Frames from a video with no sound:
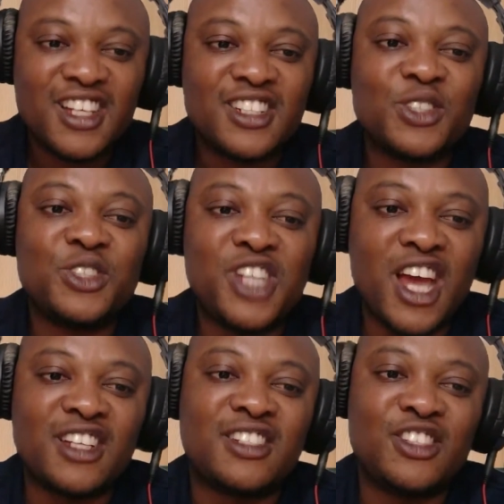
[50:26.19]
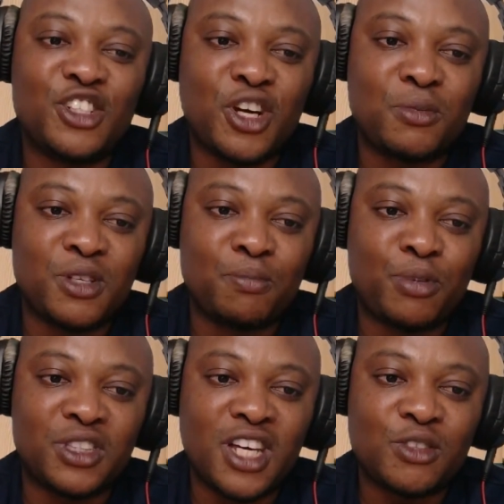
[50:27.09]
So yes, your job is
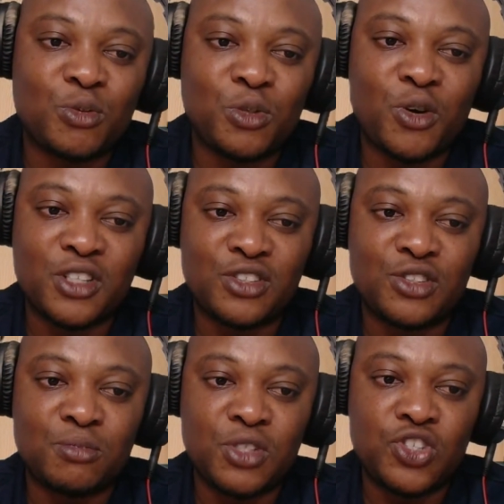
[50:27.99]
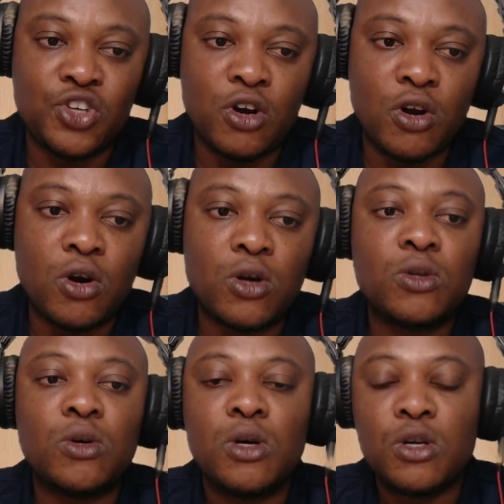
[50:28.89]
important. We don't want you to miss you on
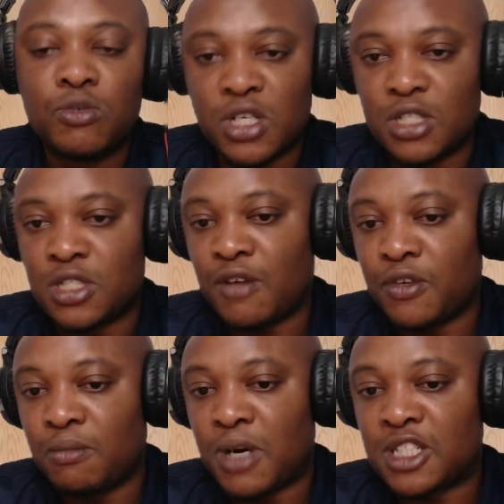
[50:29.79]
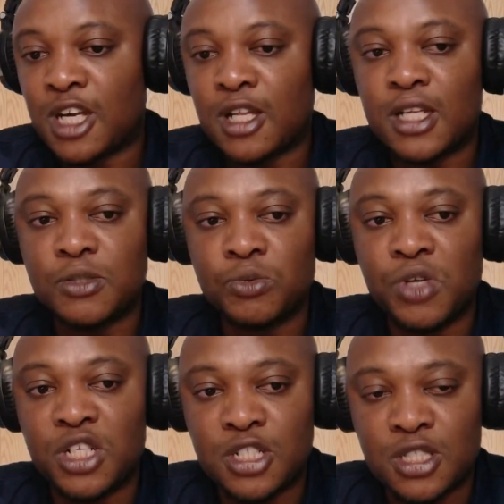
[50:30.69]
call. Register for the masterclass.
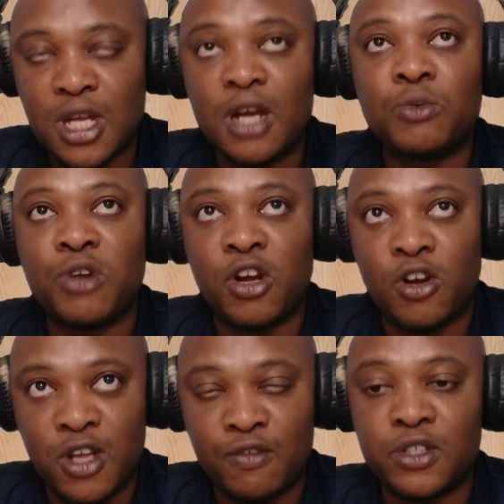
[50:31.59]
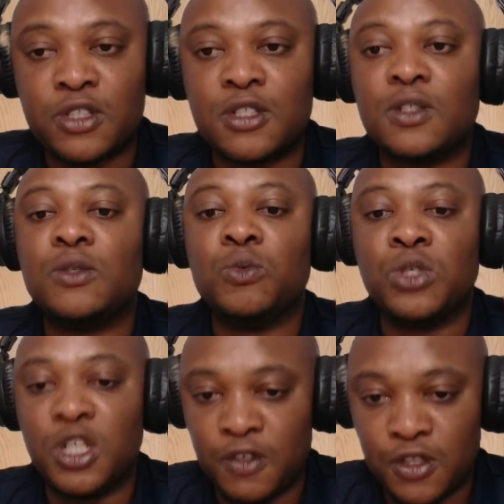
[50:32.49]
We'll record everything. We'll
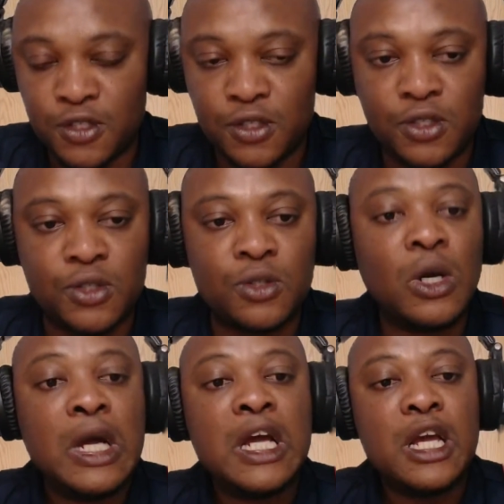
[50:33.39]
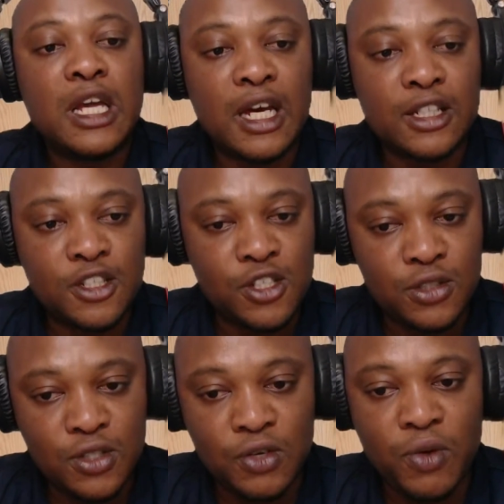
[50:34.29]
give it to you. In addition
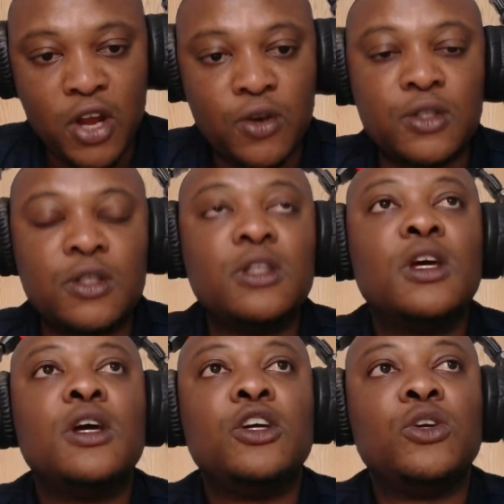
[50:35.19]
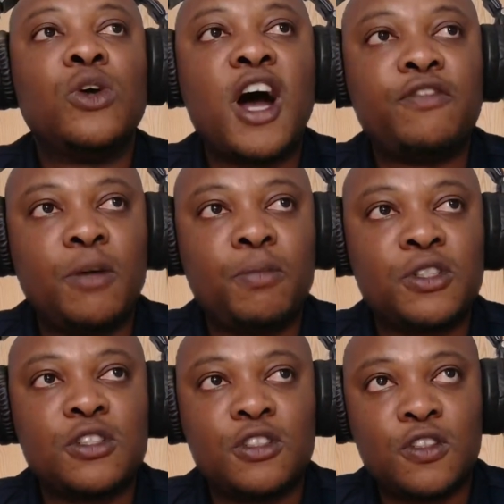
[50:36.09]
to the recording, you have the
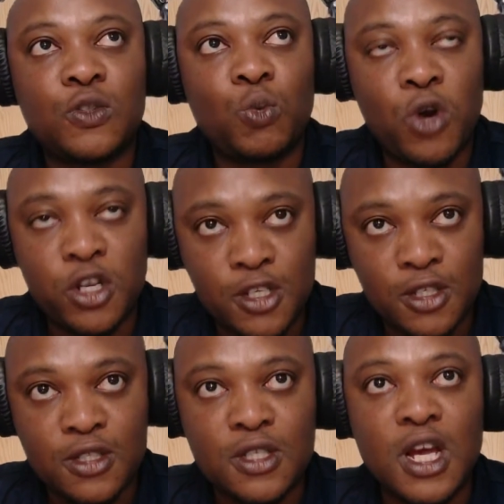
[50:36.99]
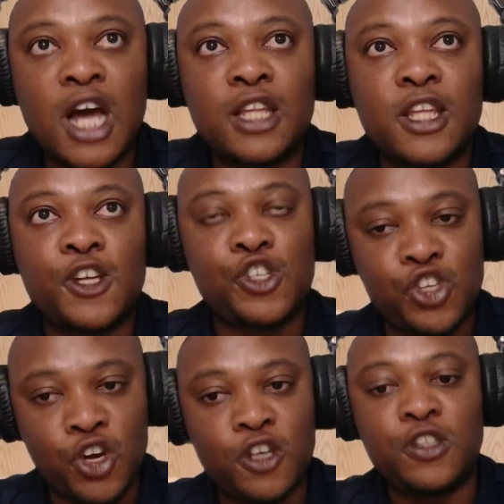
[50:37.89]
opportunity to watch it and then
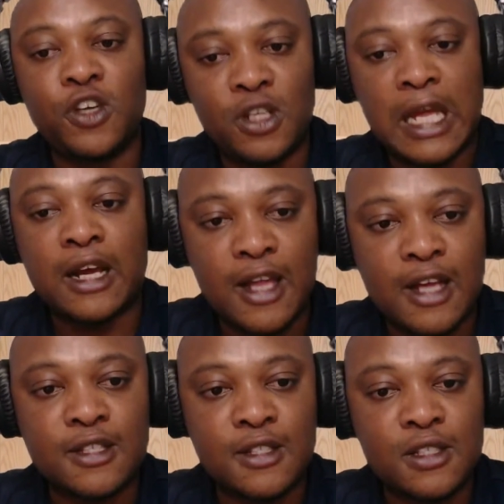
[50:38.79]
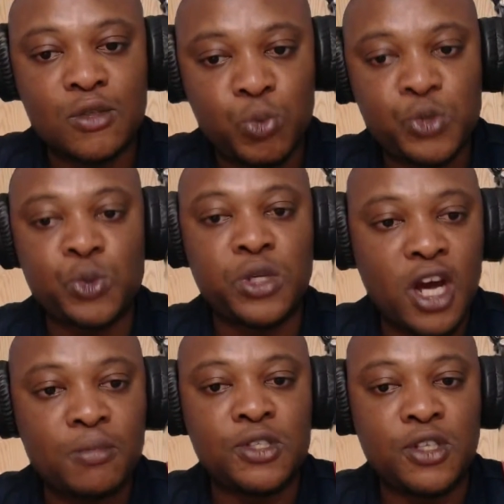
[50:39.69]
join the other classes, which will
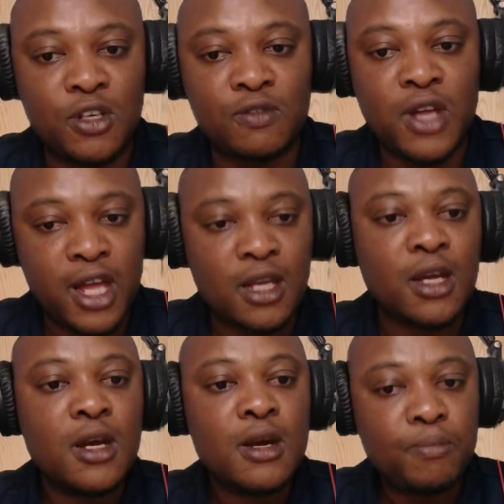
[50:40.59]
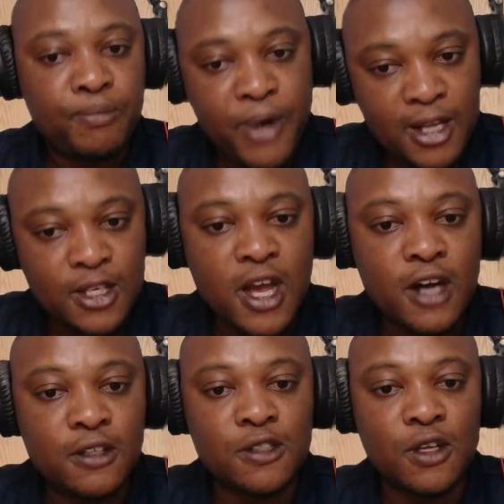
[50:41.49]
now be sort of like
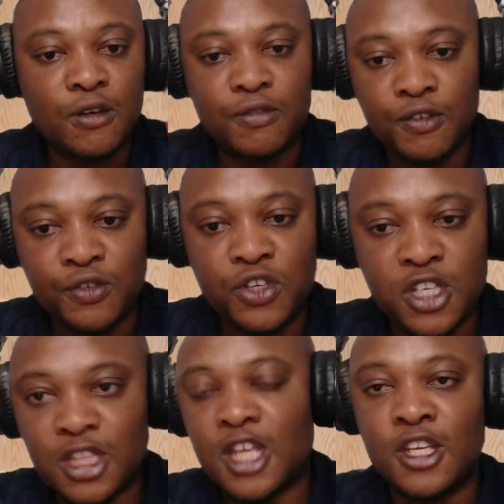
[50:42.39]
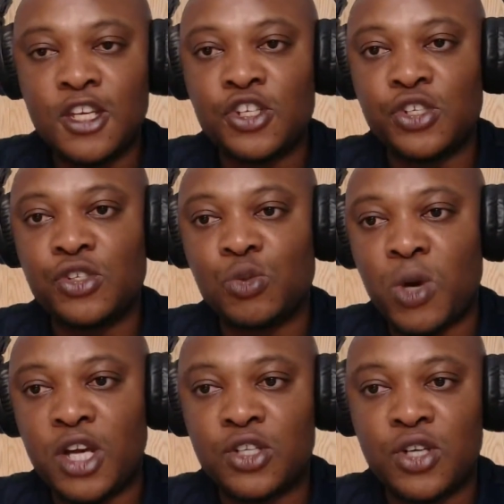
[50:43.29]
practical stuff. If you hit any issues
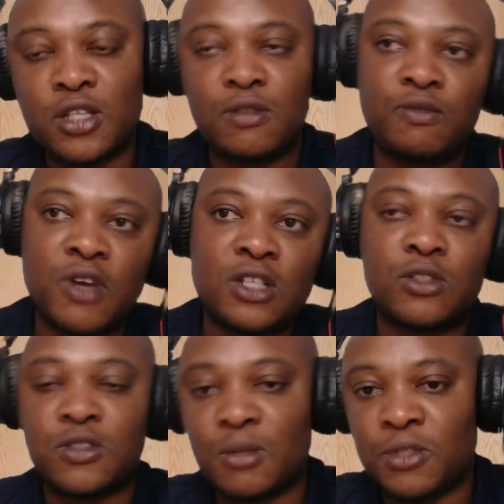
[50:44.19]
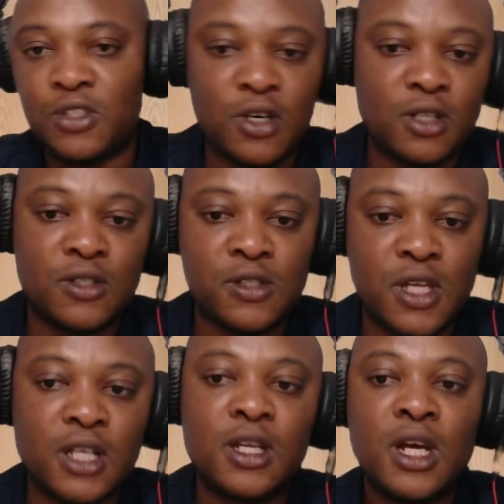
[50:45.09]
while you're trying to invest or something you don't
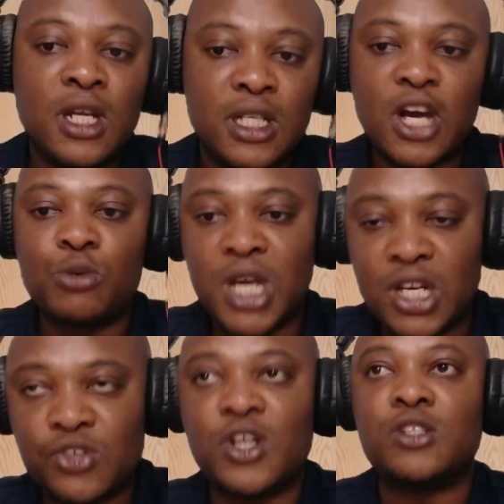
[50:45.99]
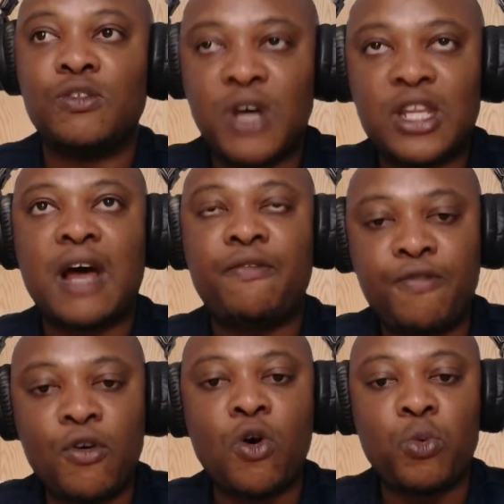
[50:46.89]
understand, that will be addressed over that
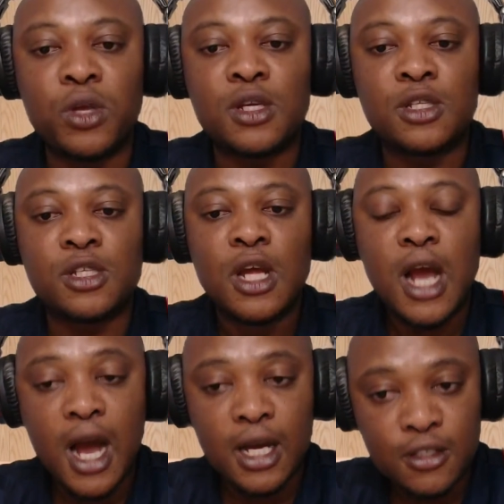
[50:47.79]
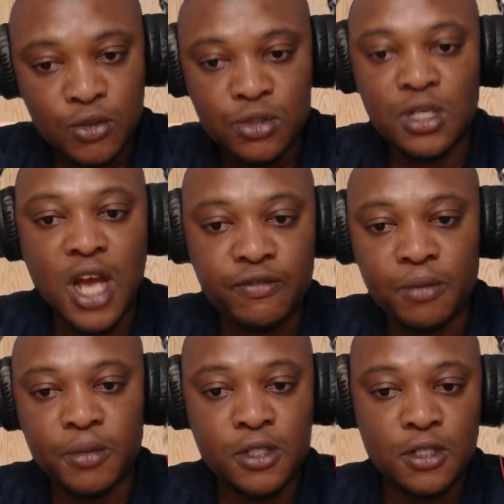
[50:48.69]
4 weeks. And you still have the
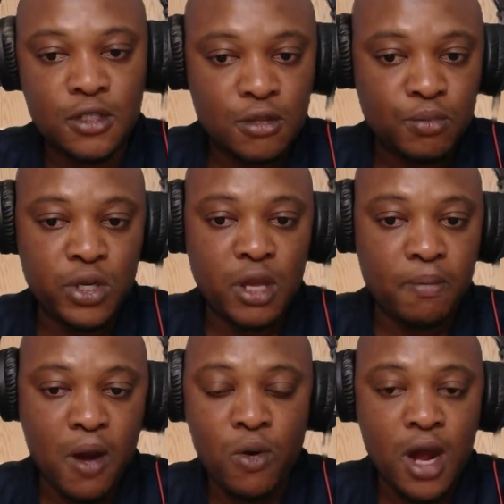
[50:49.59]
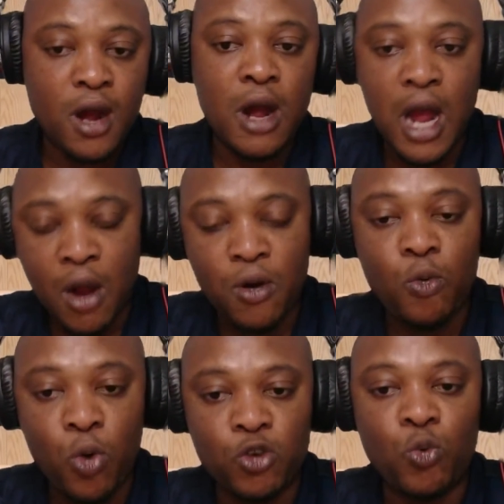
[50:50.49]
opportunity to book a power hour
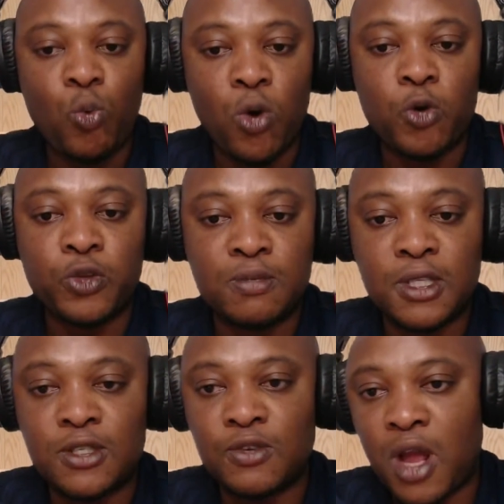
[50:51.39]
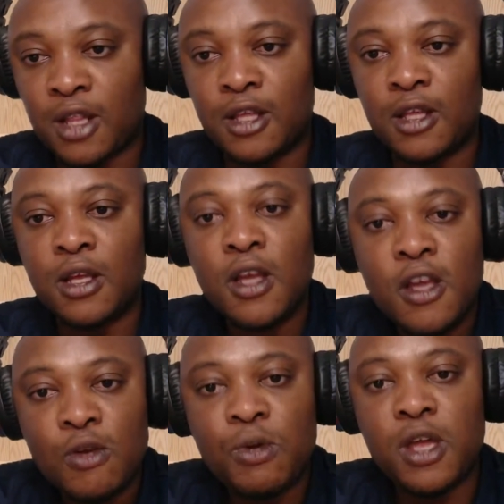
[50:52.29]
one-on-one with me directly,
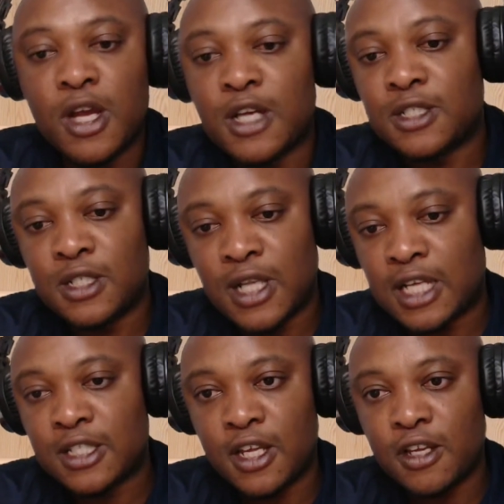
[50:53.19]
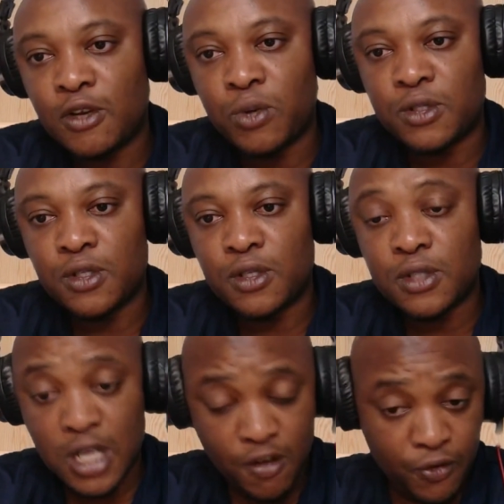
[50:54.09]
where you can still ask any
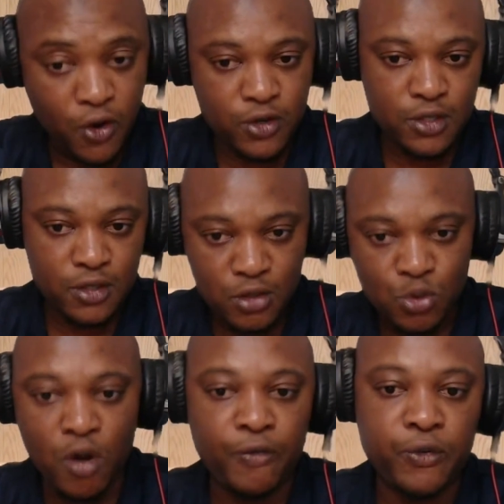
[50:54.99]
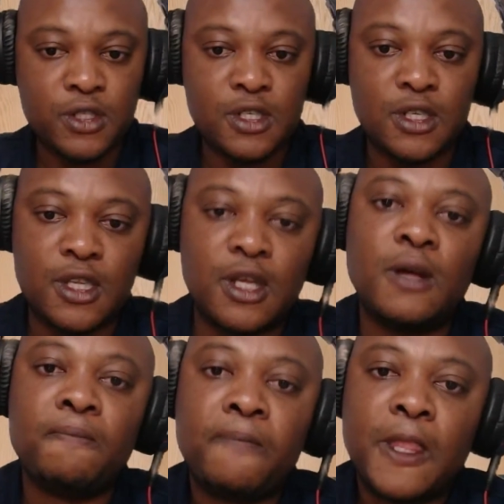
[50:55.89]
questions. And of course, 12 weeks in the
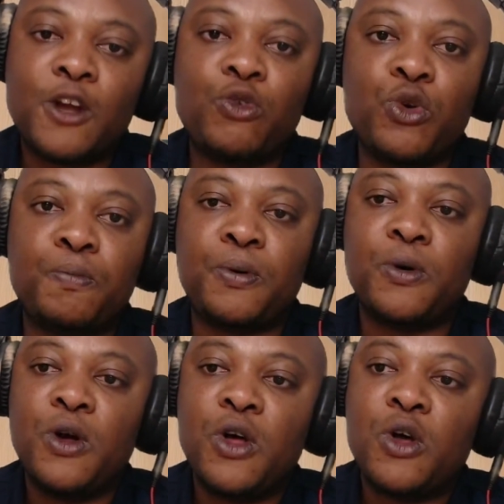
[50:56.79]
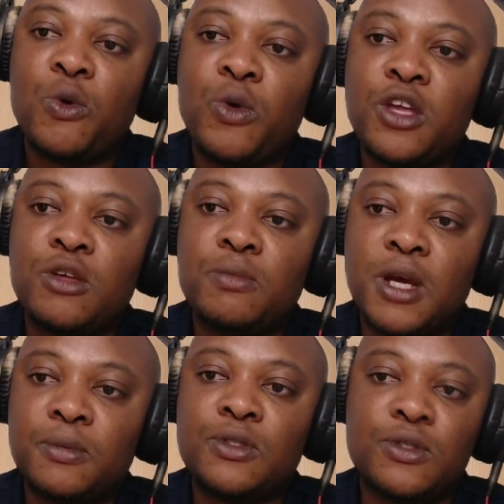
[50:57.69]
group, where you'll be
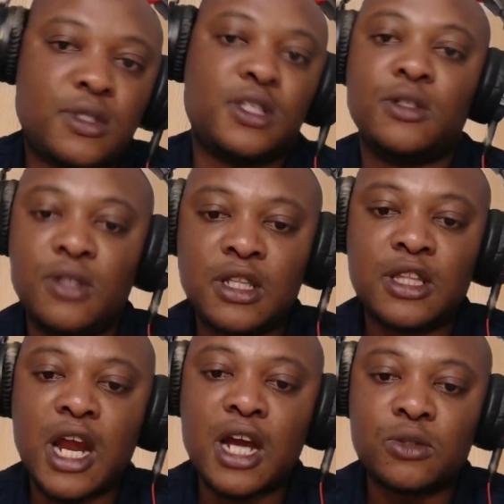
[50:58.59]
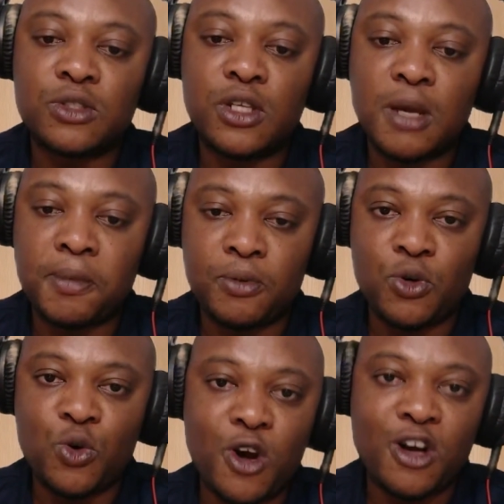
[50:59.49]
able to still interact with other people
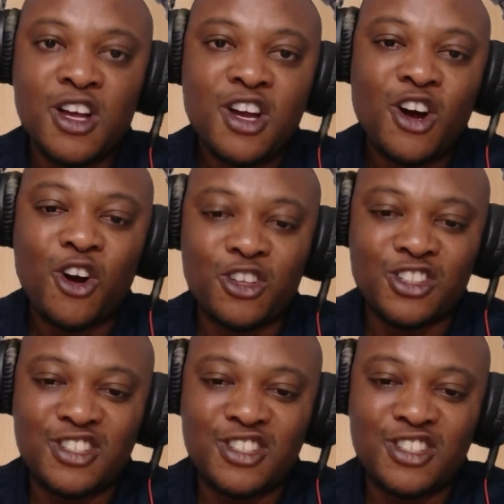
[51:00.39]
who are on the